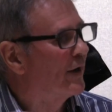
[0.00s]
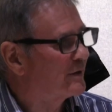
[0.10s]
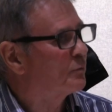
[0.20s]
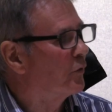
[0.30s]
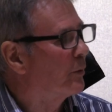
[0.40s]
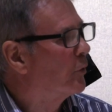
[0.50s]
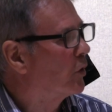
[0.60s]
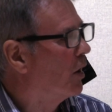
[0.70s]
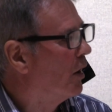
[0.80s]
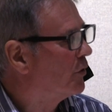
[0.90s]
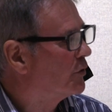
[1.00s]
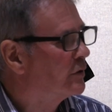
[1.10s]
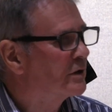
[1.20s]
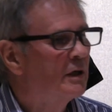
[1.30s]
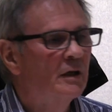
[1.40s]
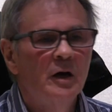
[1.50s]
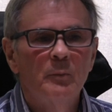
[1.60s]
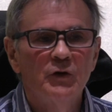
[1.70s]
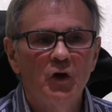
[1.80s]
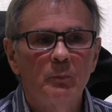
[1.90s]
and that's what the book argues.
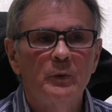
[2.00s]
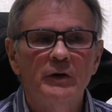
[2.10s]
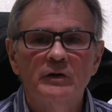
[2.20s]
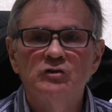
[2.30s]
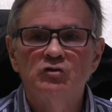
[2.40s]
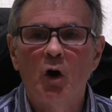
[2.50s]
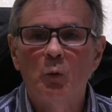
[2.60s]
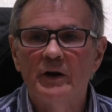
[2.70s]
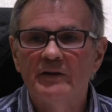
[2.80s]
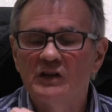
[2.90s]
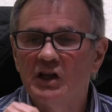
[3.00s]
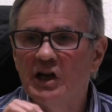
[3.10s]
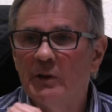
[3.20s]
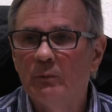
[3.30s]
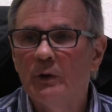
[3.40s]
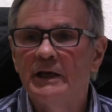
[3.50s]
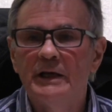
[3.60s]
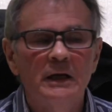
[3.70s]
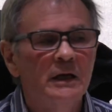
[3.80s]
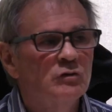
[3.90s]
Monopoly of control, where they've
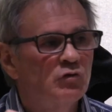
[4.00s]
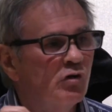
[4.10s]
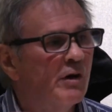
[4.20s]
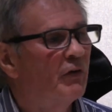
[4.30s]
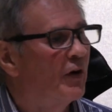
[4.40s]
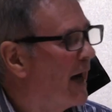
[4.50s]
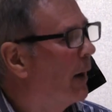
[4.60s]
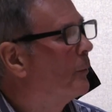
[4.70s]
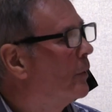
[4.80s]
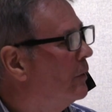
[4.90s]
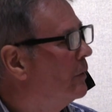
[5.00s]
deliberately driven up